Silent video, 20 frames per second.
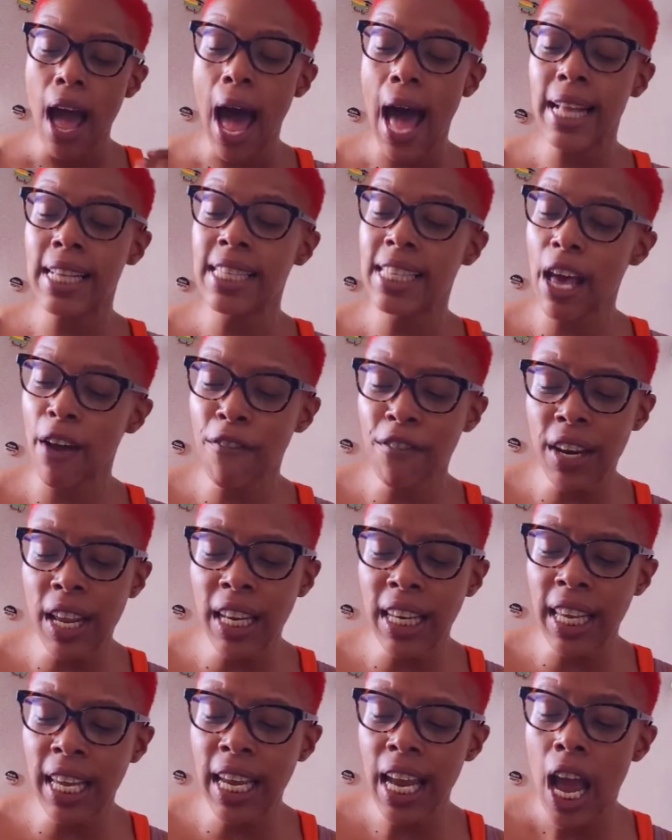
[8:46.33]

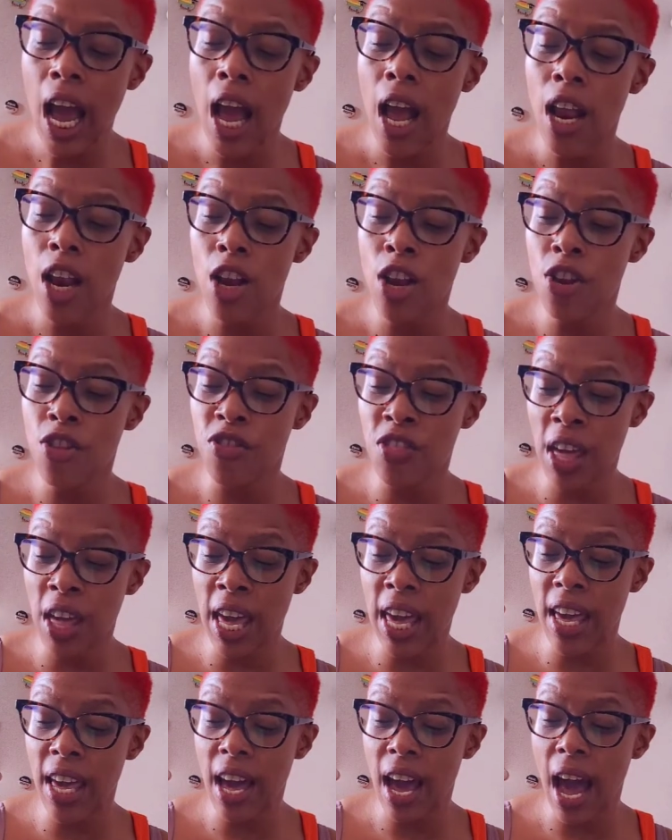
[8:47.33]
definitely
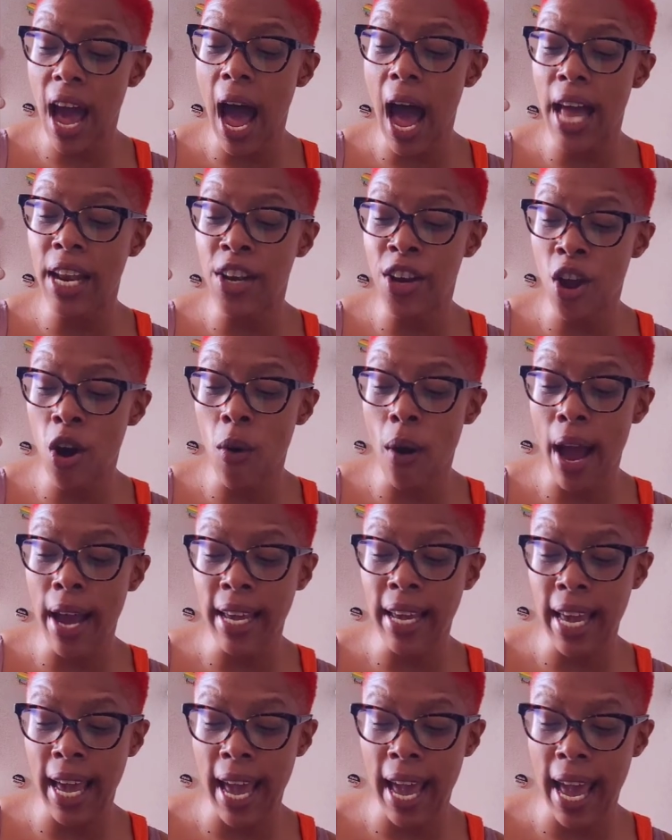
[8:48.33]
think I know I
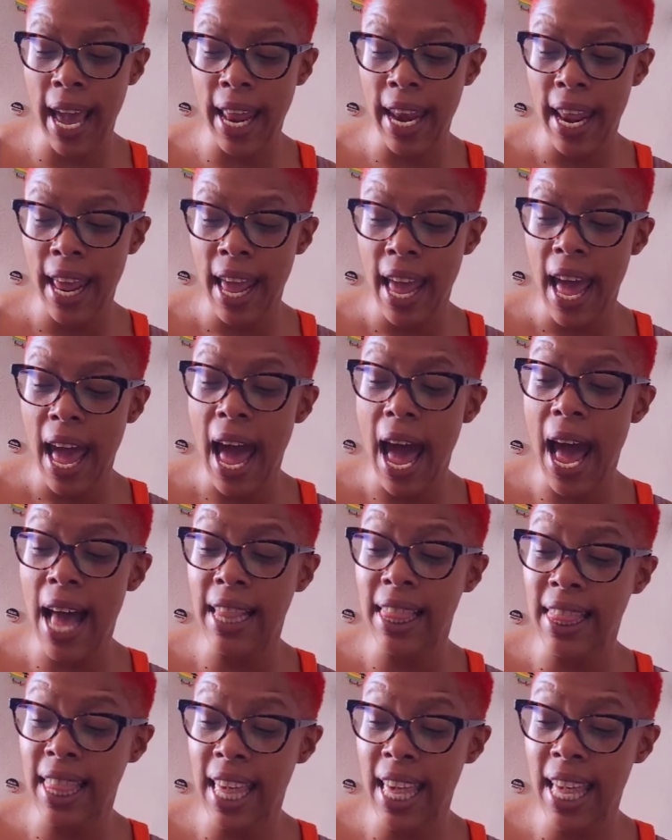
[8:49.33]
can. I
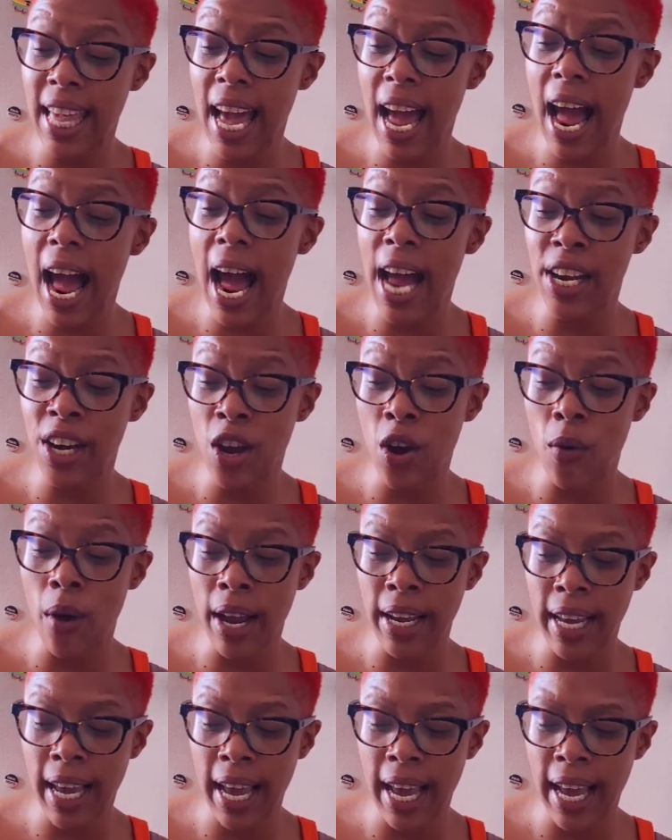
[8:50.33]
think I know I
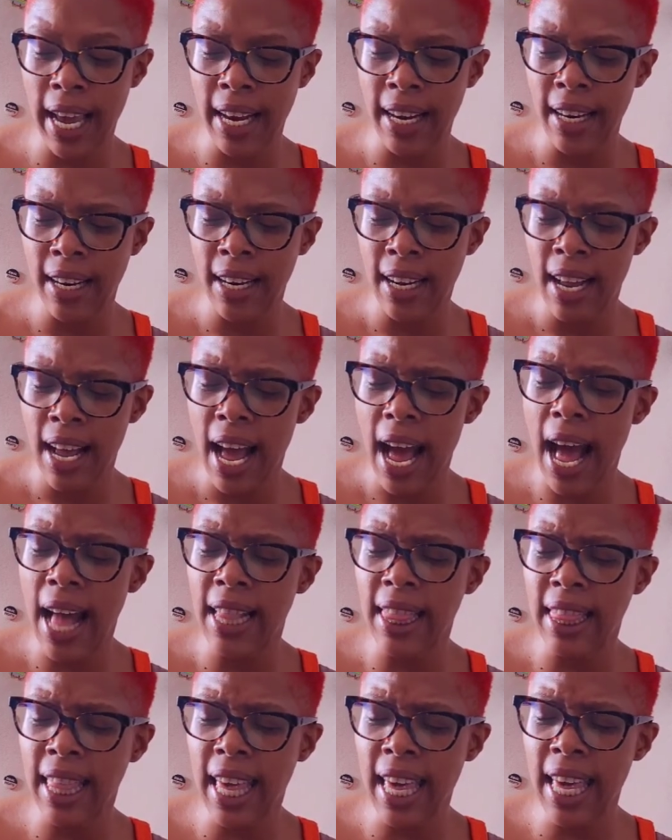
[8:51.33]
can. I
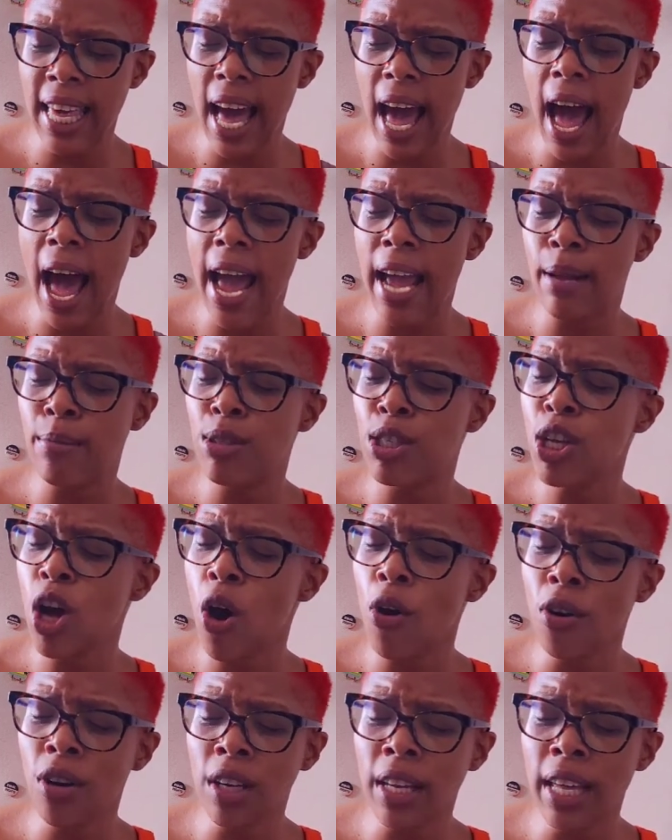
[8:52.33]
think I am
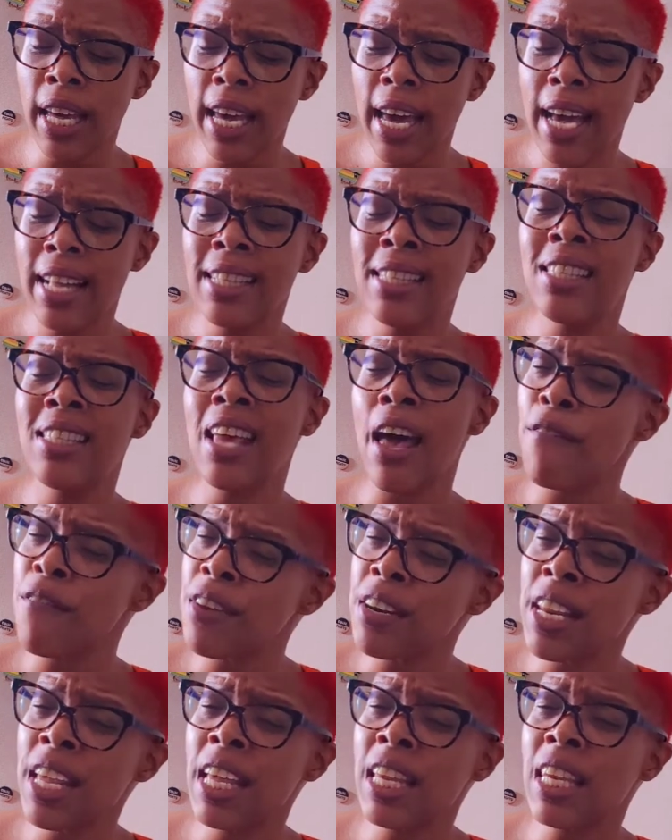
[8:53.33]
totally,
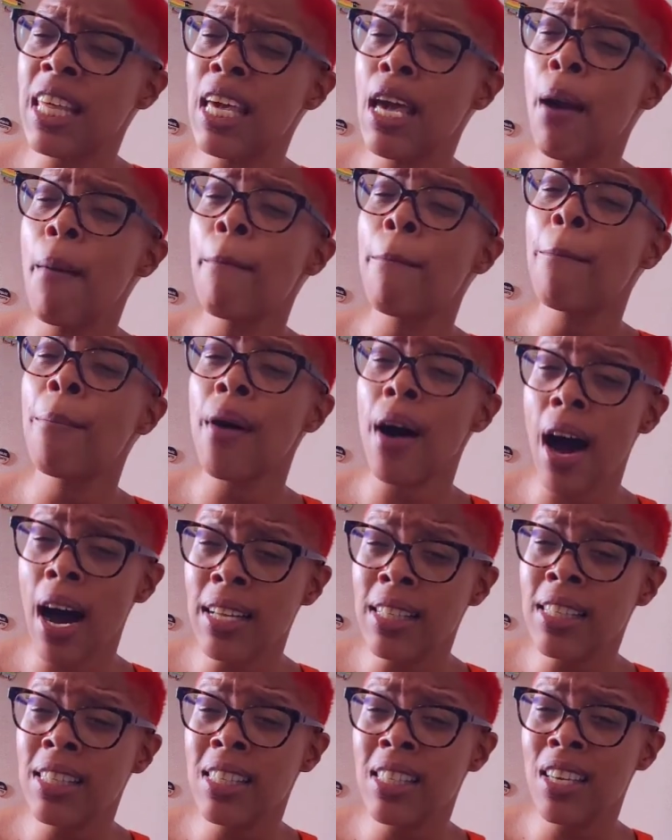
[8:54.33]
definitely
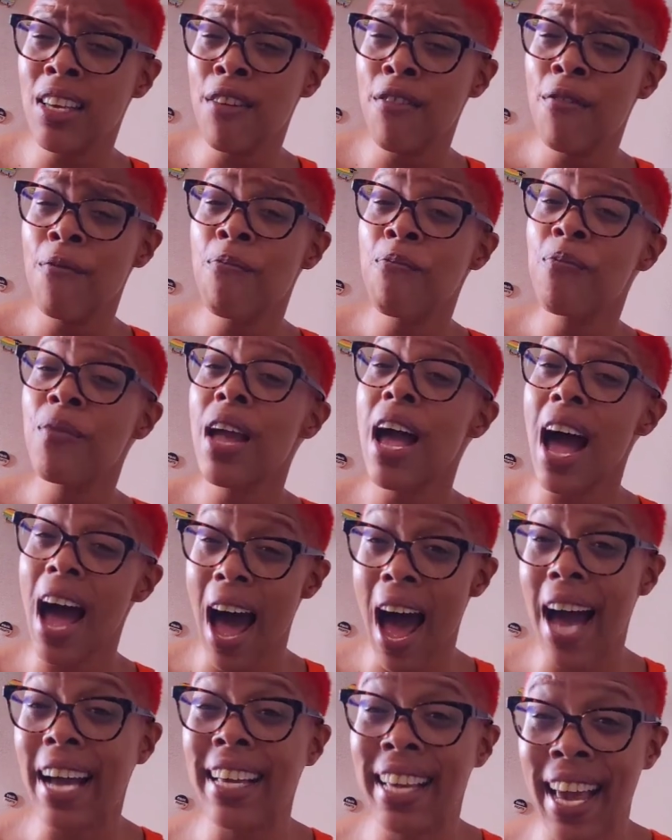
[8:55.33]
positive
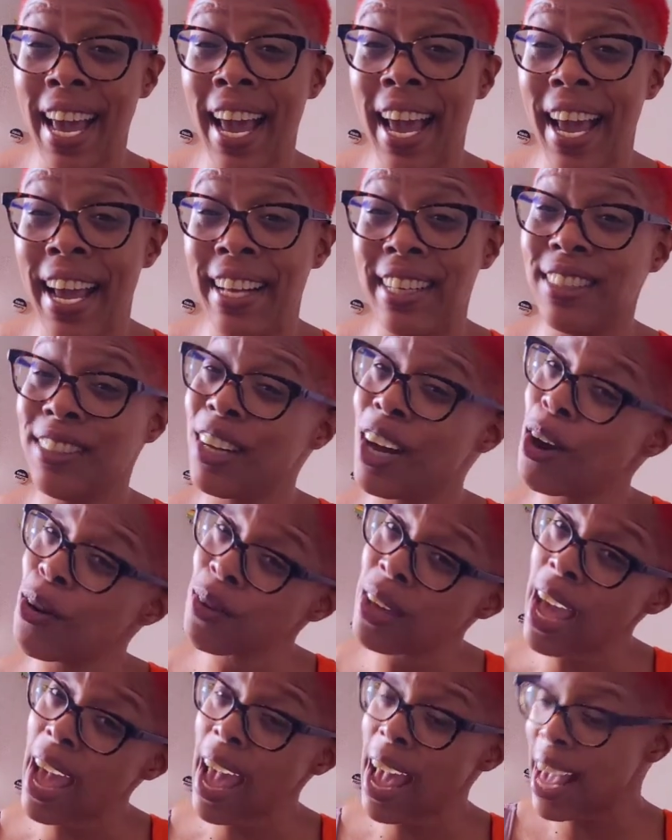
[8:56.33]
I can. Okay?